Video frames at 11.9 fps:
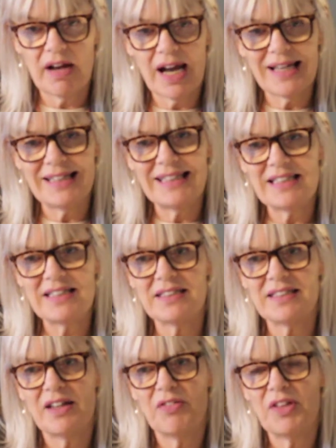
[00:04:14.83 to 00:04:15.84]
at
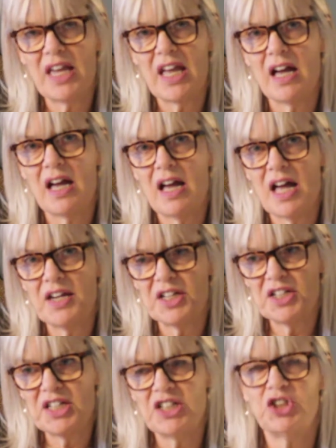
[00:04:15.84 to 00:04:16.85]
least an
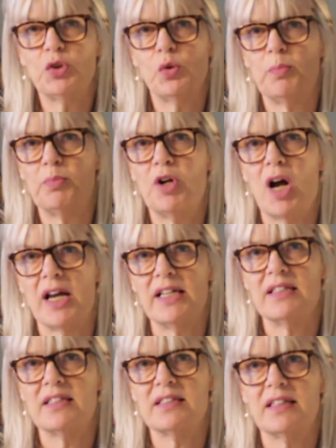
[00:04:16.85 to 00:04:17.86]
initial
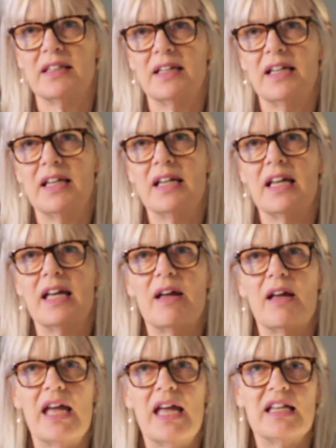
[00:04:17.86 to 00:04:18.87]
price,
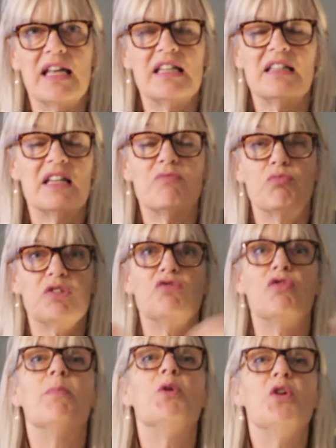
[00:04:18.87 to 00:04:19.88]
it
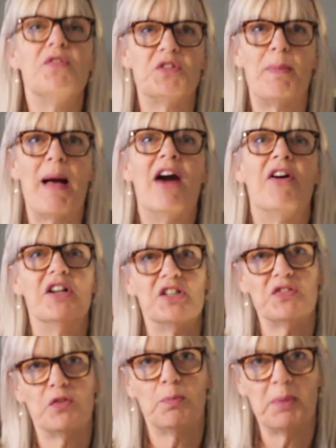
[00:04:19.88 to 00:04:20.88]
removes
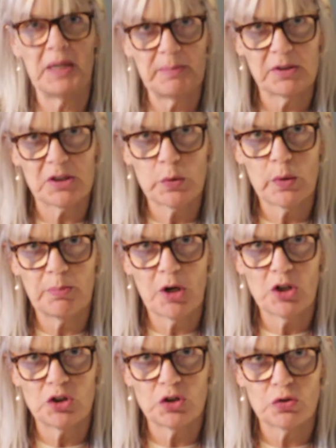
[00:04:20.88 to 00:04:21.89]
barriers for people to
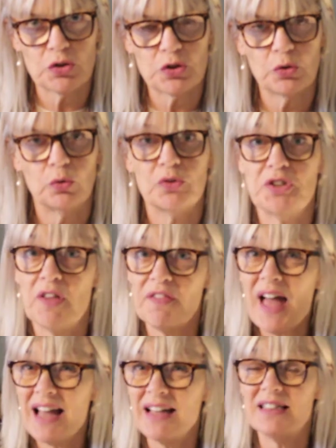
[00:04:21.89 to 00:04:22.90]
approach your stall. So
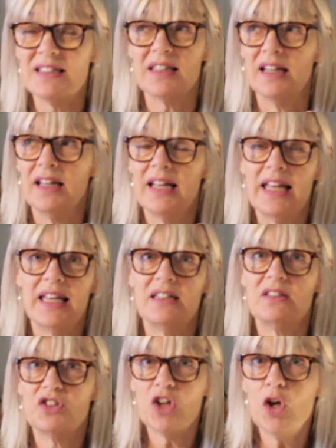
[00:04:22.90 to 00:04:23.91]
that is
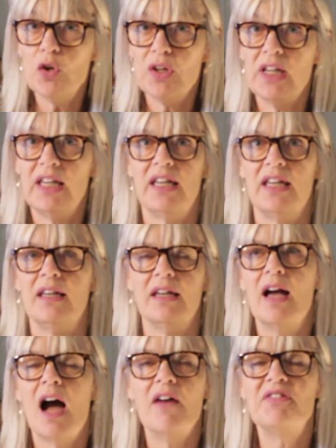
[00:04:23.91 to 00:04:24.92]
so key.
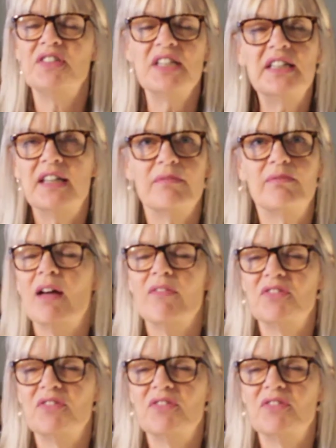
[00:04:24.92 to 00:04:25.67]
I've seen it